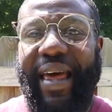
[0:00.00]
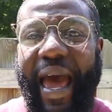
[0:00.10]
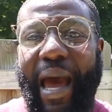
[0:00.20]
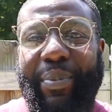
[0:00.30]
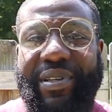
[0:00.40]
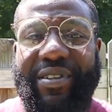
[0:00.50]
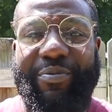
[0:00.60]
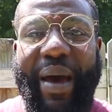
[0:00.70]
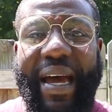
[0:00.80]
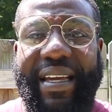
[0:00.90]
habits of
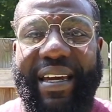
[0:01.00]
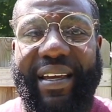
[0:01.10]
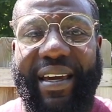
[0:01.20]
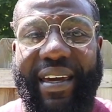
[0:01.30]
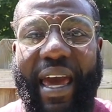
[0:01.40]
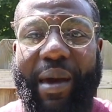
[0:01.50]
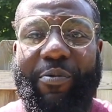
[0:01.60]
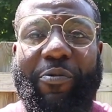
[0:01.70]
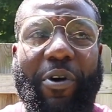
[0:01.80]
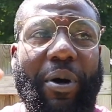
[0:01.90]
bad eating came
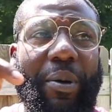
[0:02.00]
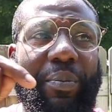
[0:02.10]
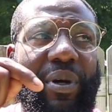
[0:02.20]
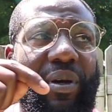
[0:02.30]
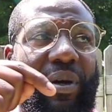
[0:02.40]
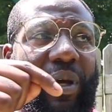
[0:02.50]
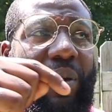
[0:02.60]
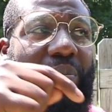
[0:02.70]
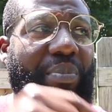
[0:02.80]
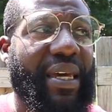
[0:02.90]
from
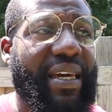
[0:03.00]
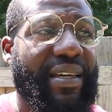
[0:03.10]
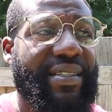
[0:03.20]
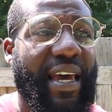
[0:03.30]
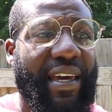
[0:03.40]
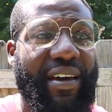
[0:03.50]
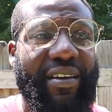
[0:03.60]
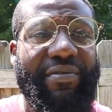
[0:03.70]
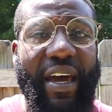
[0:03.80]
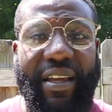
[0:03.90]
me taking
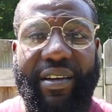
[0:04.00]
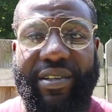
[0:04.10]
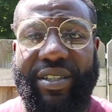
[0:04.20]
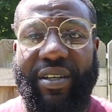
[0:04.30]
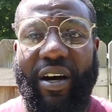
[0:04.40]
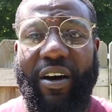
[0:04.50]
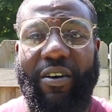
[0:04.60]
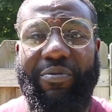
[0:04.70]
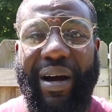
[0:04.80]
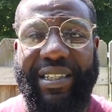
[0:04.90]
advantage
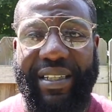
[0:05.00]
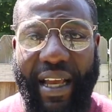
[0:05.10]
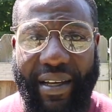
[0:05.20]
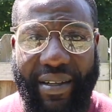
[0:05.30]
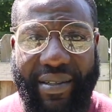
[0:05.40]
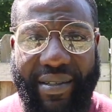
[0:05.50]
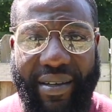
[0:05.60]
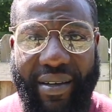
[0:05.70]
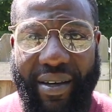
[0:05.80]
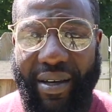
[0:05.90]
of my genetics.
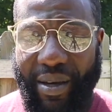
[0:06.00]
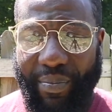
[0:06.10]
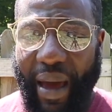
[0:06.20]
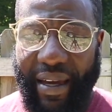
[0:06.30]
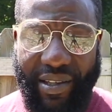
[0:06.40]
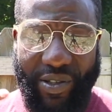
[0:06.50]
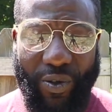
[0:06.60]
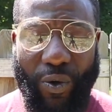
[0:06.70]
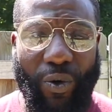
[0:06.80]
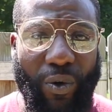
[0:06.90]
Back in
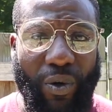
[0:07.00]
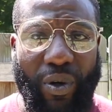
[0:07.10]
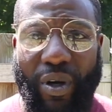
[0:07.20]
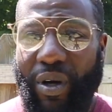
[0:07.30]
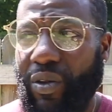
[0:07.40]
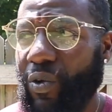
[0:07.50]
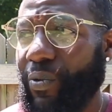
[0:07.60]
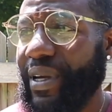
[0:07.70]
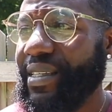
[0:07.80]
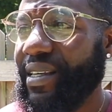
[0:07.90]
school, the
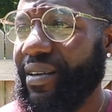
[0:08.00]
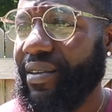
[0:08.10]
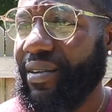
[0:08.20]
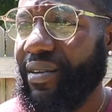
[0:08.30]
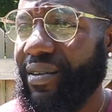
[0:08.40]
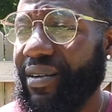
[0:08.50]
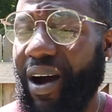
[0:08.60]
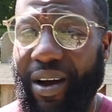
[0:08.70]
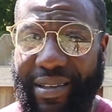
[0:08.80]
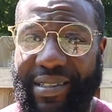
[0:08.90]
reason I